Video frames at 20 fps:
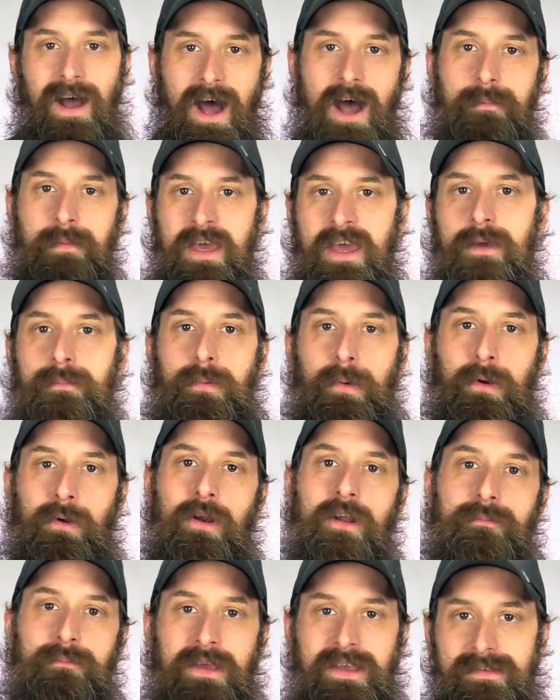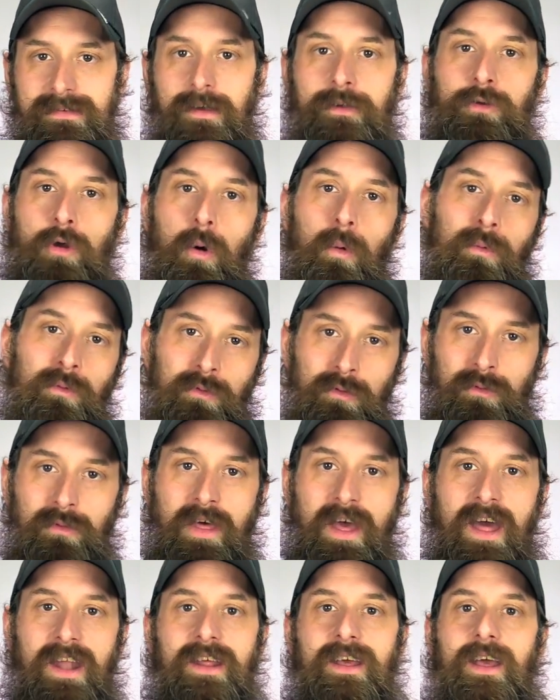I'm a hypocrite because I don't do
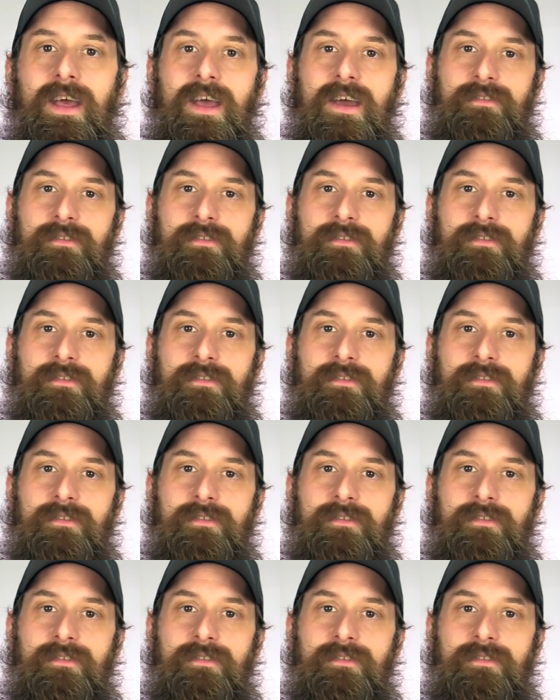that.